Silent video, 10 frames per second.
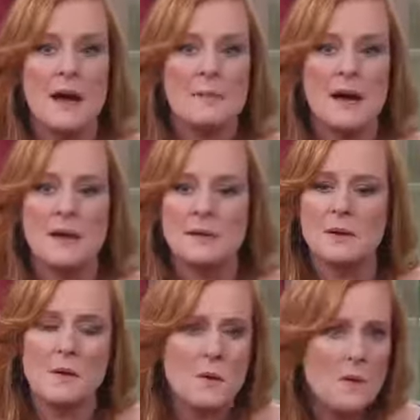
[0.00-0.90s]

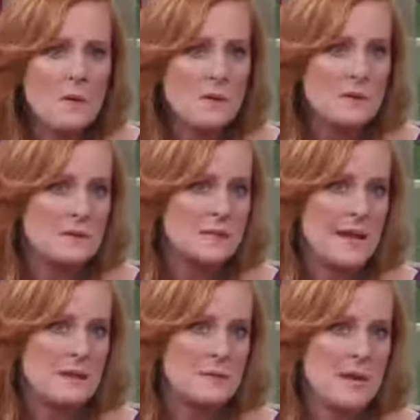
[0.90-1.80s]
their goals
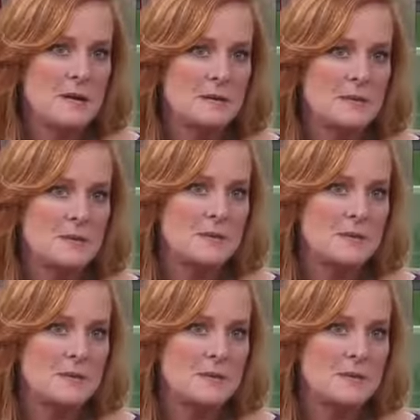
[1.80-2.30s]
and about their